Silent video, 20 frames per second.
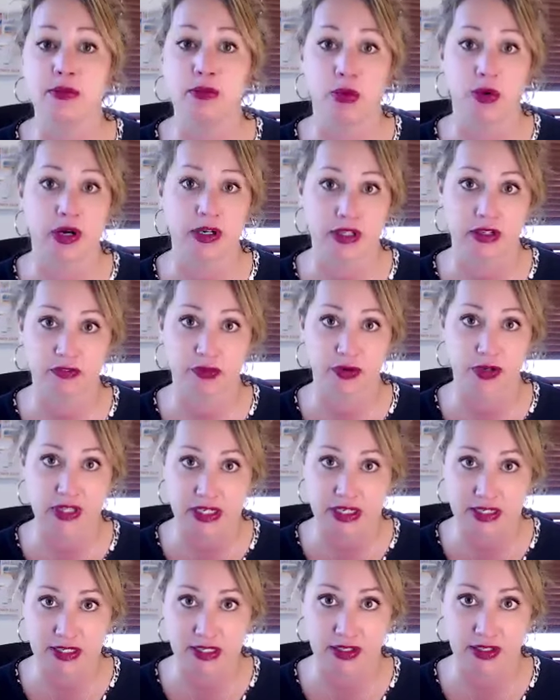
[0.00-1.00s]
more than for
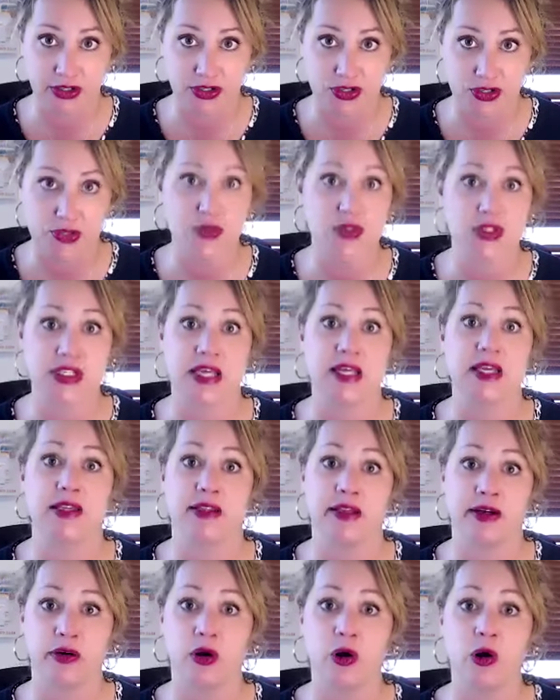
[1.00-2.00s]
these seniors to stay in
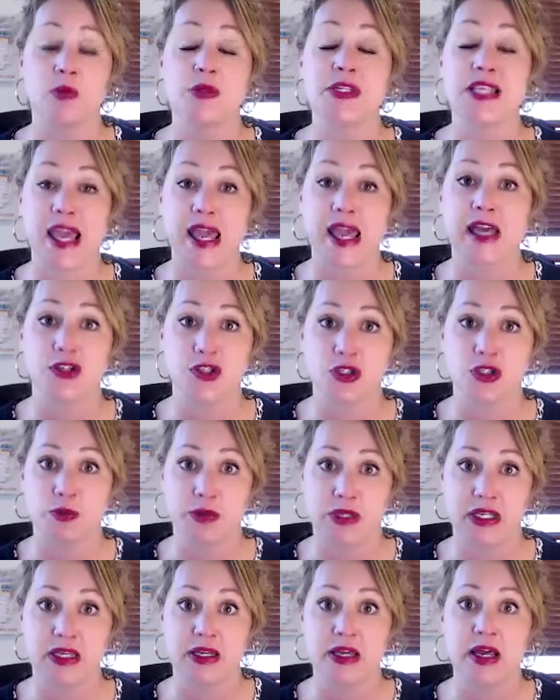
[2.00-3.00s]
their homes and to
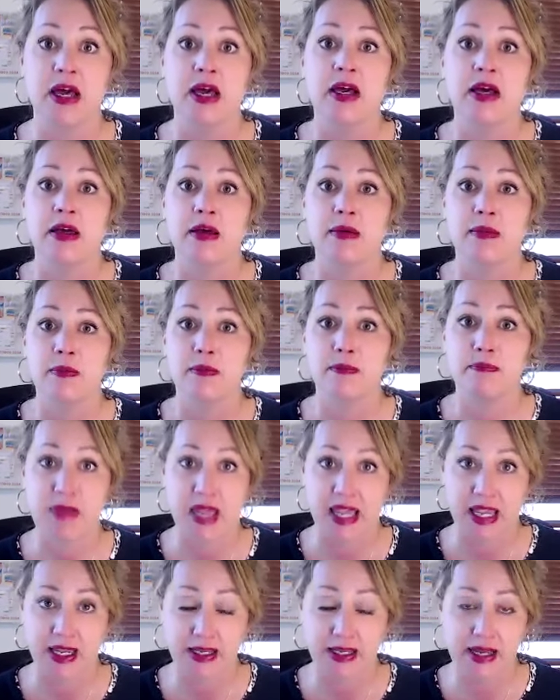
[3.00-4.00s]
be
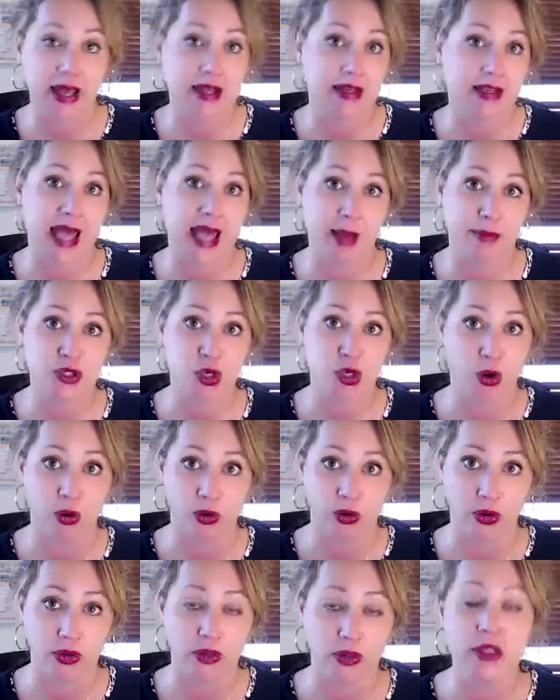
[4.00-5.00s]
made and kept
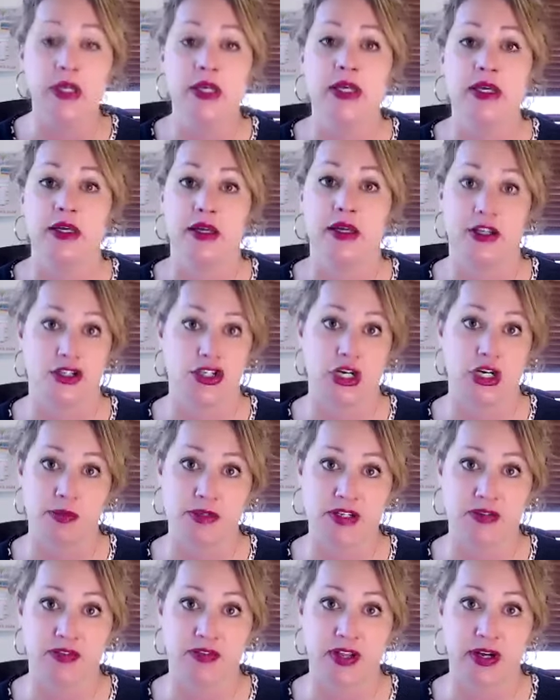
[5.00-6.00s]
whole in
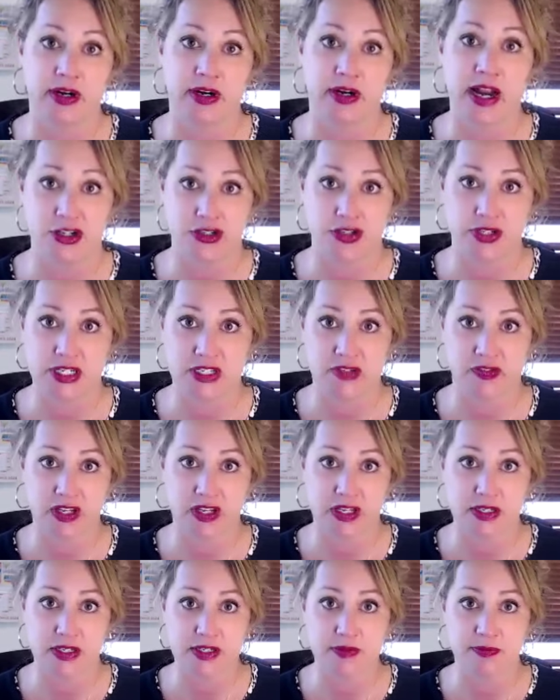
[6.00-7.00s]
terms of their entrance
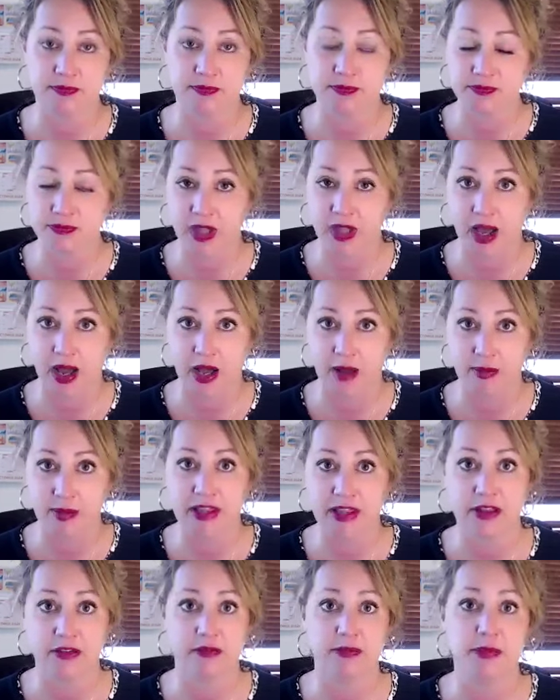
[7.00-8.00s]
fees
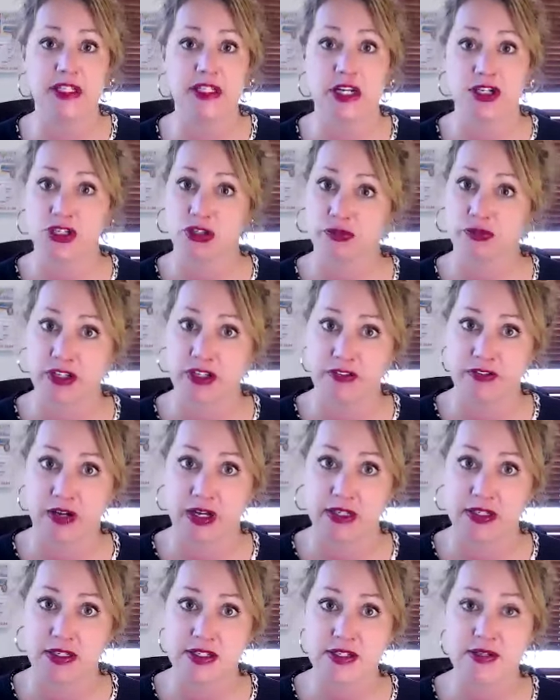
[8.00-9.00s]
and the potential
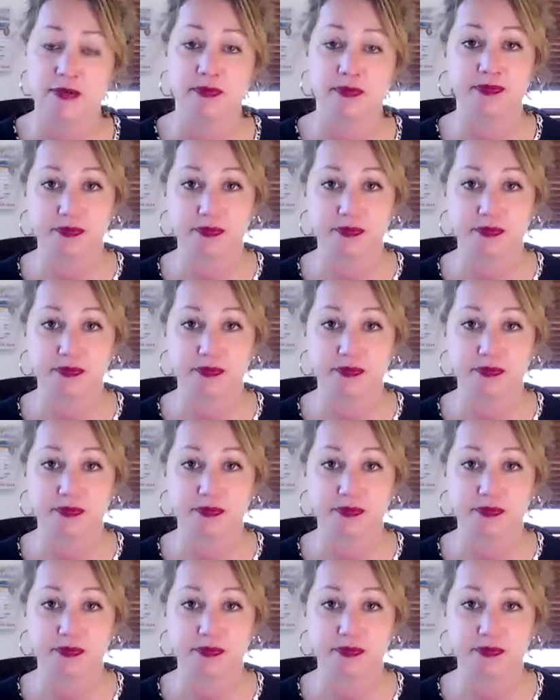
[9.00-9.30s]
refunds.